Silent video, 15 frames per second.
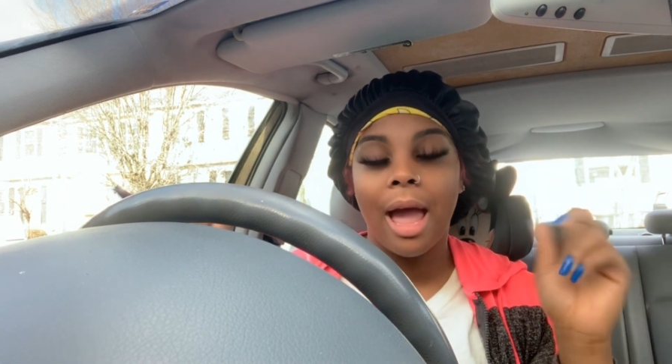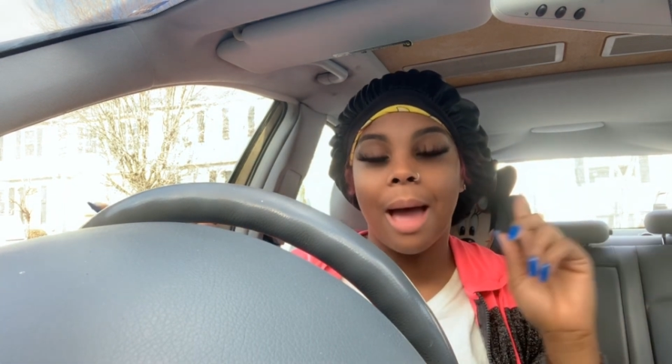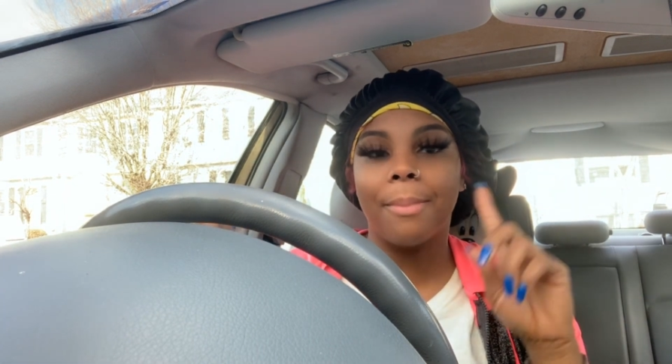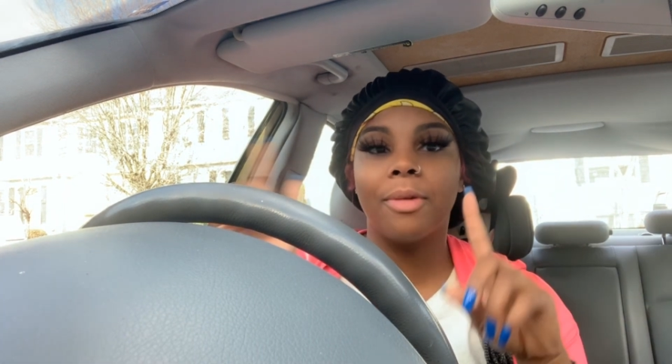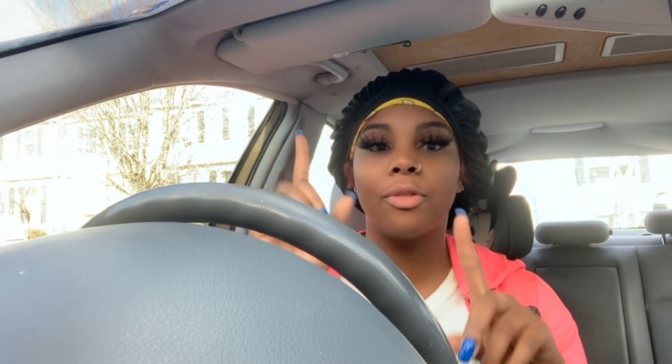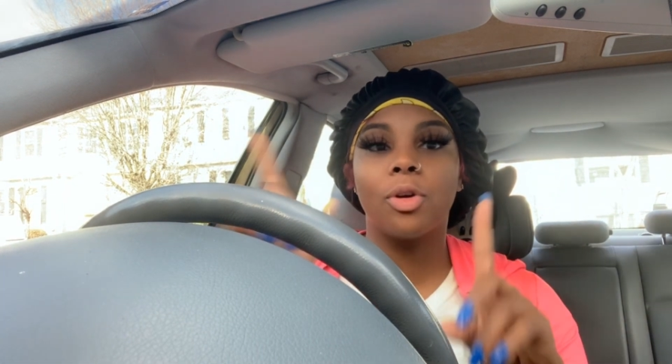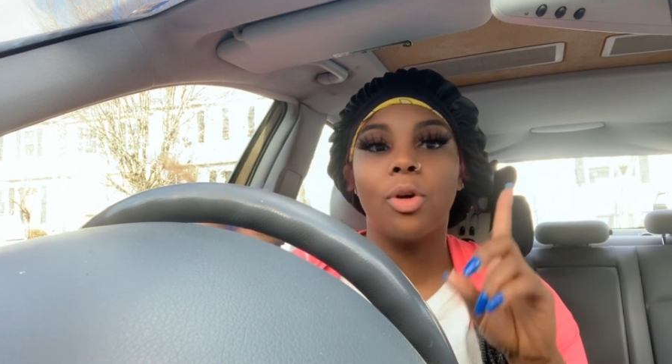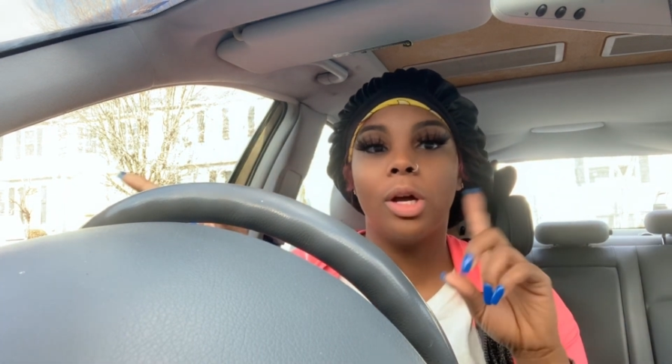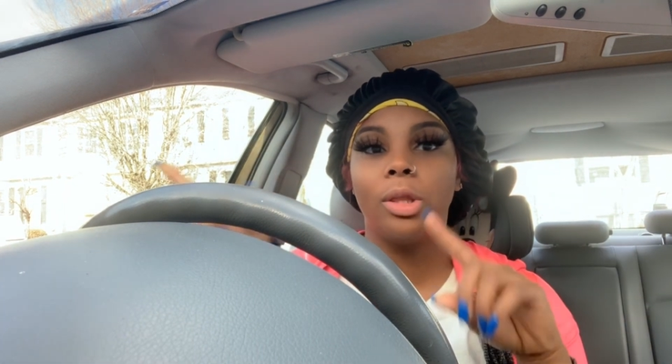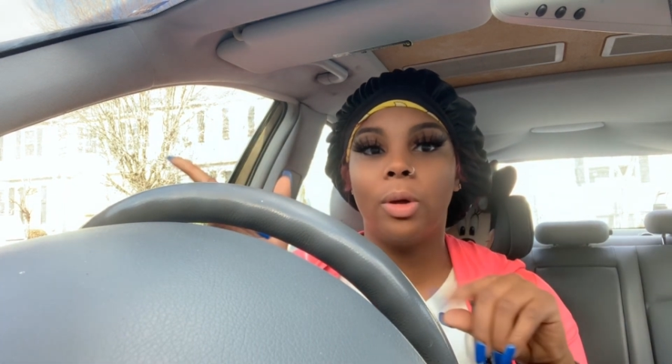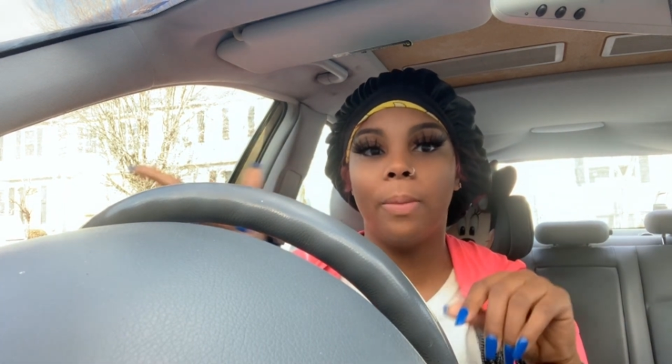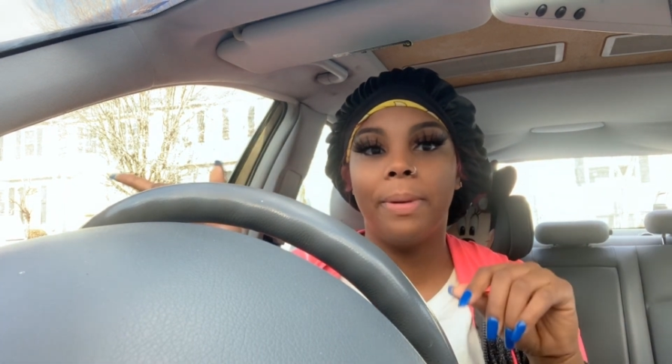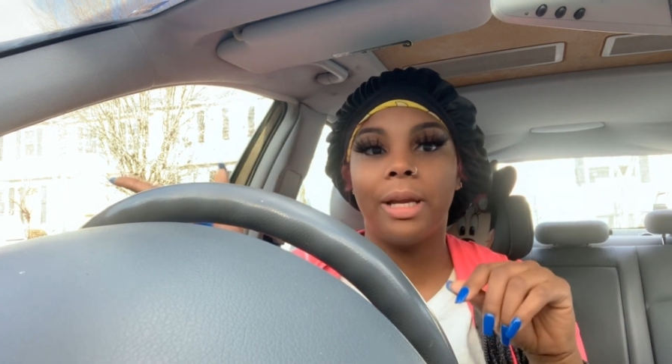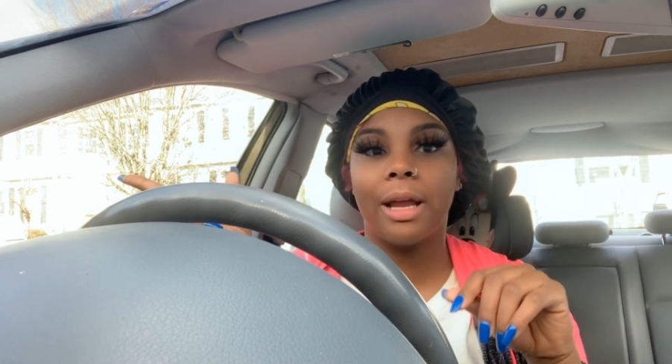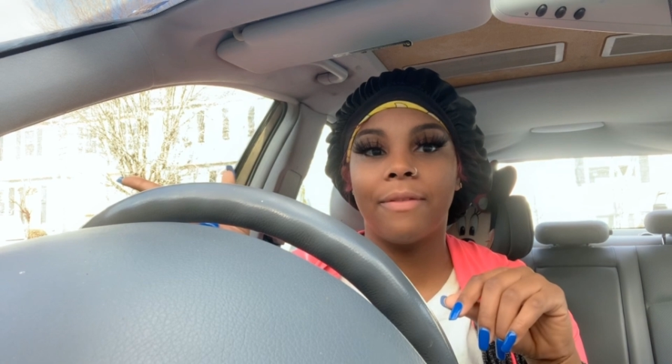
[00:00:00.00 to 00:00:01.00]
I'm going to record a
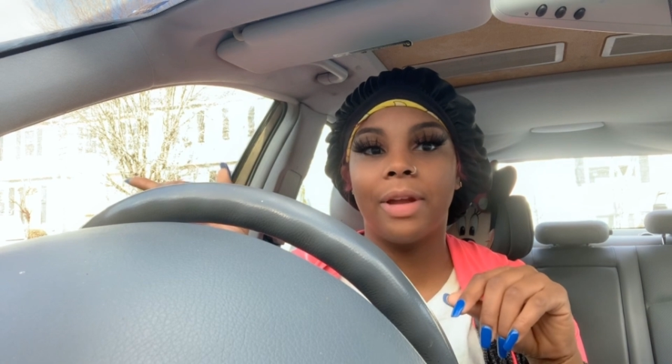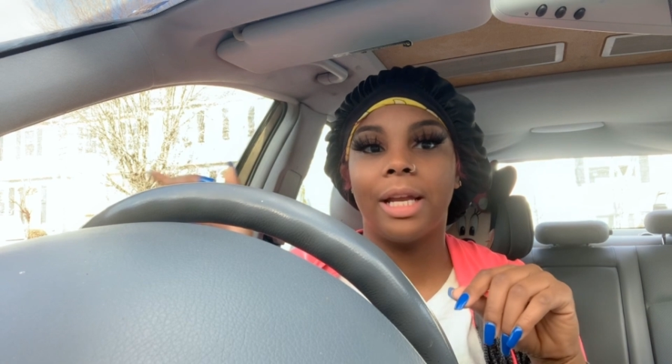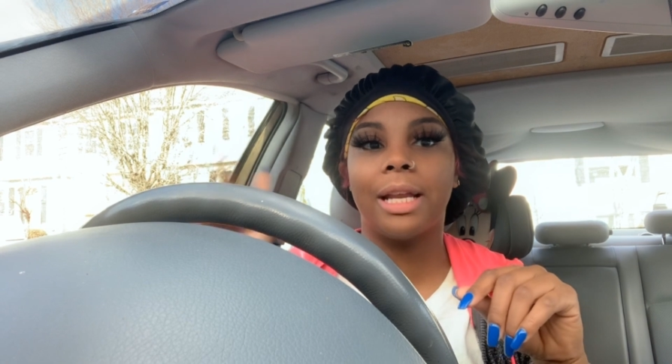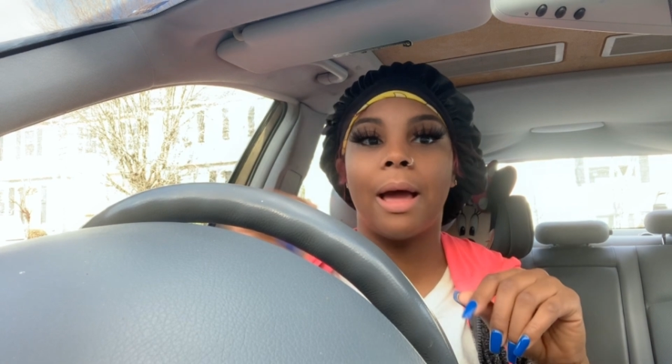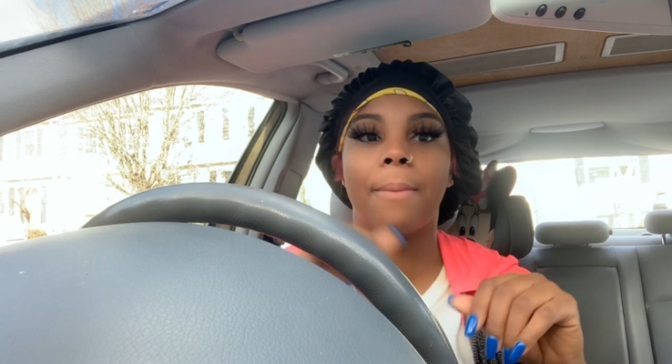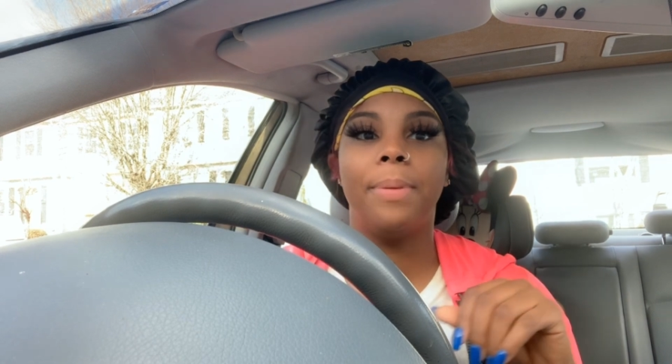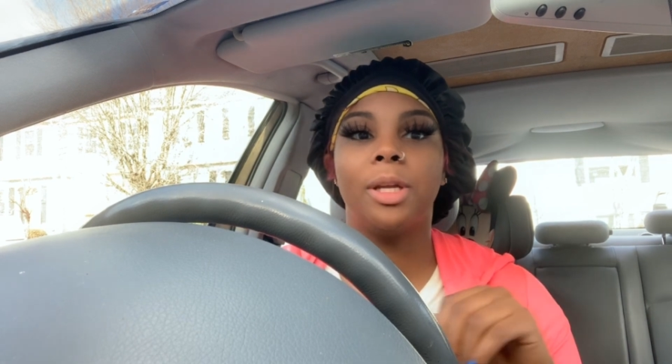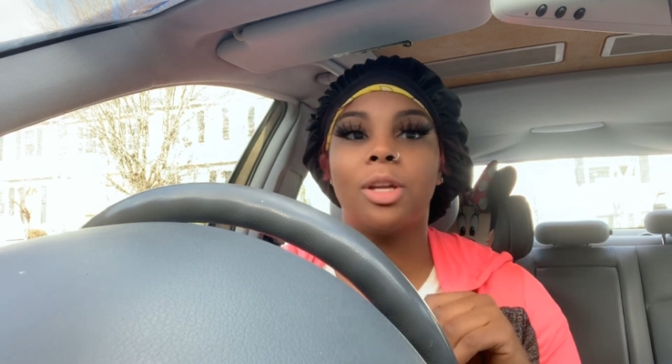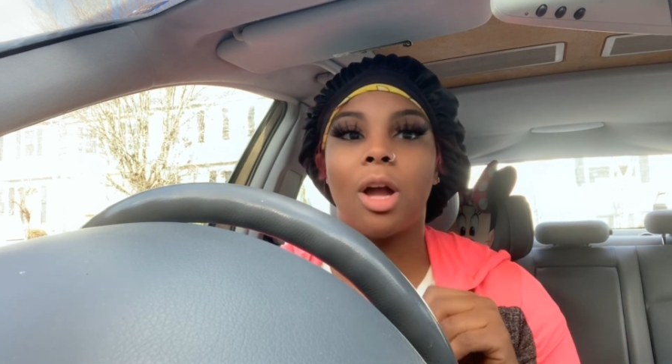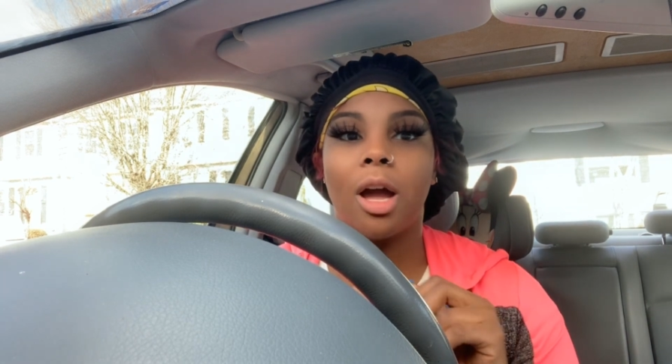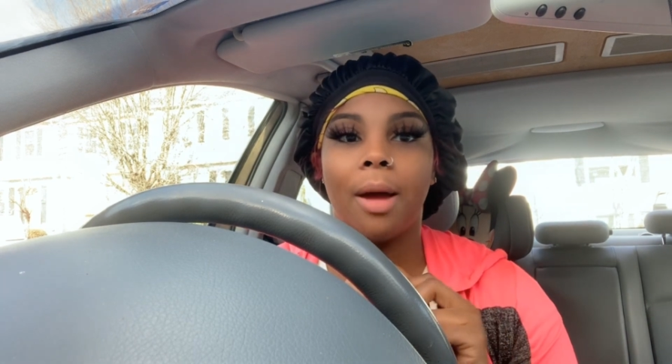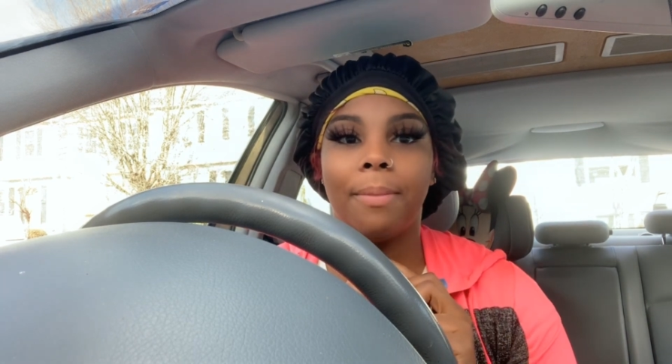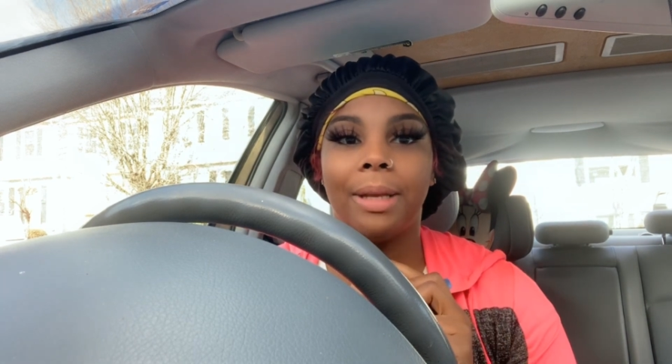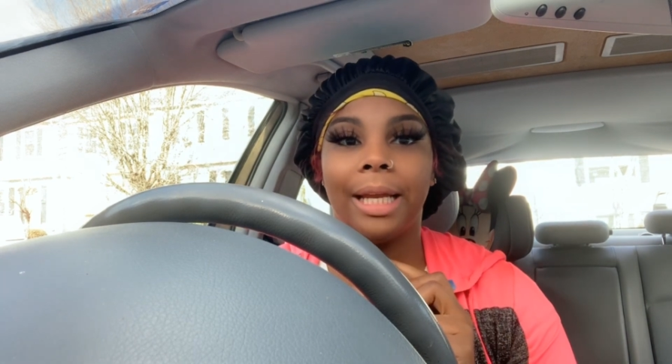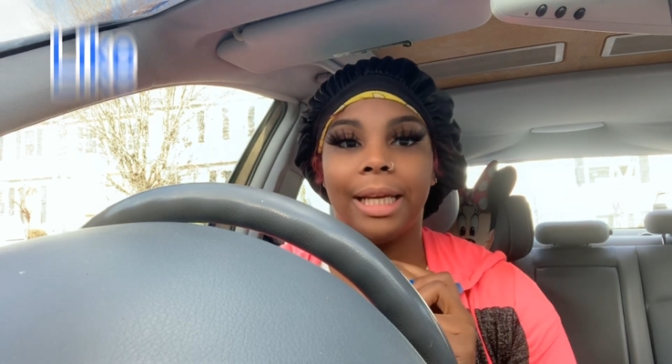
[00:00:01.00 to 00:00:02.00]
little bit of it, and I'll pick y'all
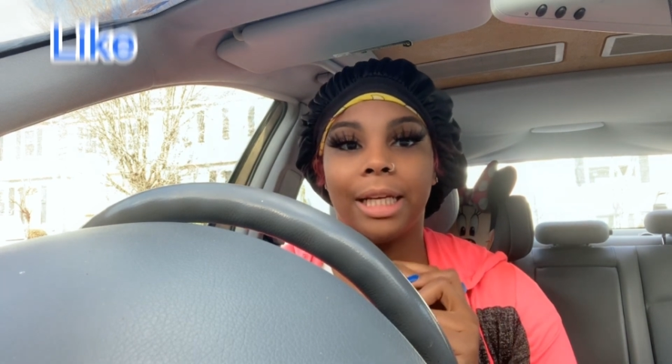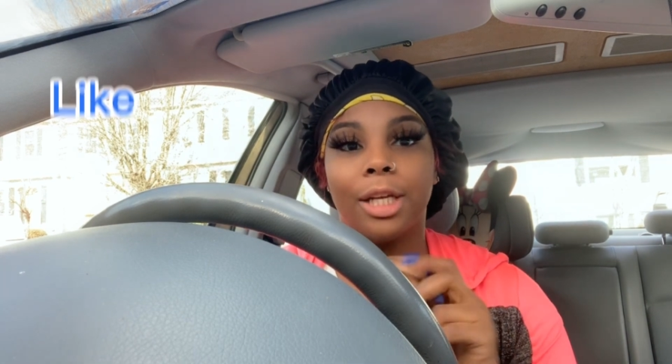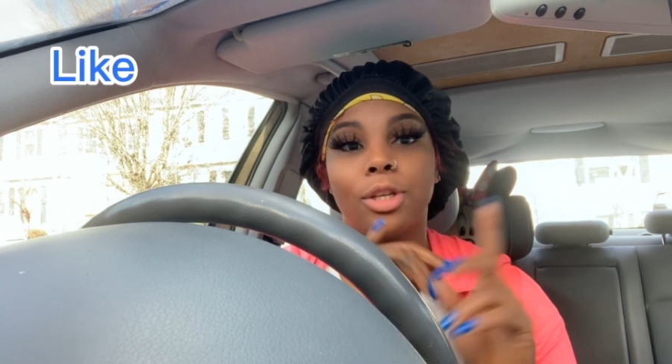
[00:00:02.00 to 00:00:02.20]
up later.